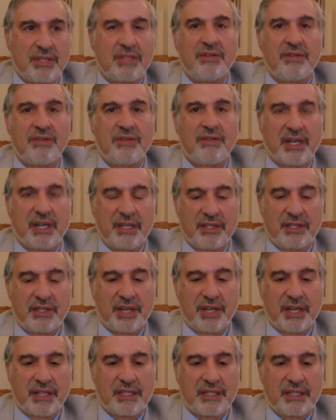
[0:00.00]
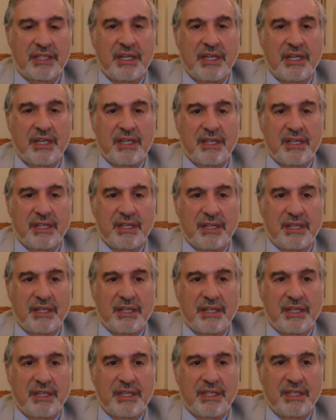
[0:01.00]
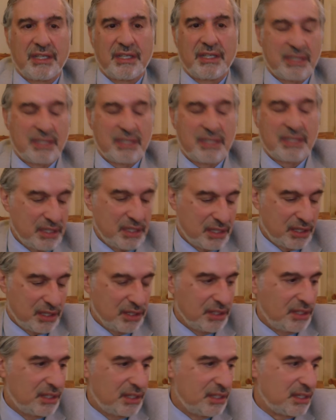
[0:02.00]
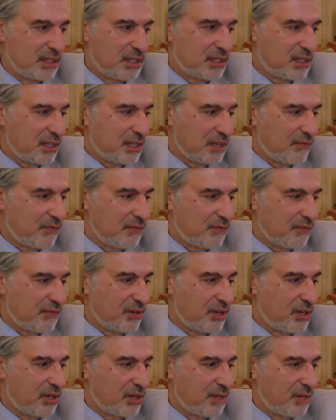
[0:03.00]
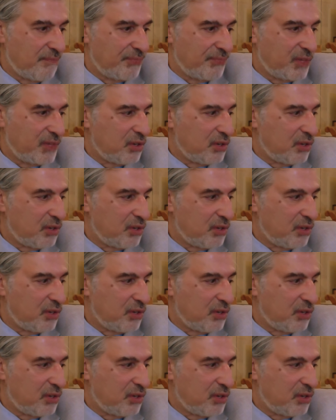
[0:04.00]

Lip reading: issues that do get addressed is a good thing for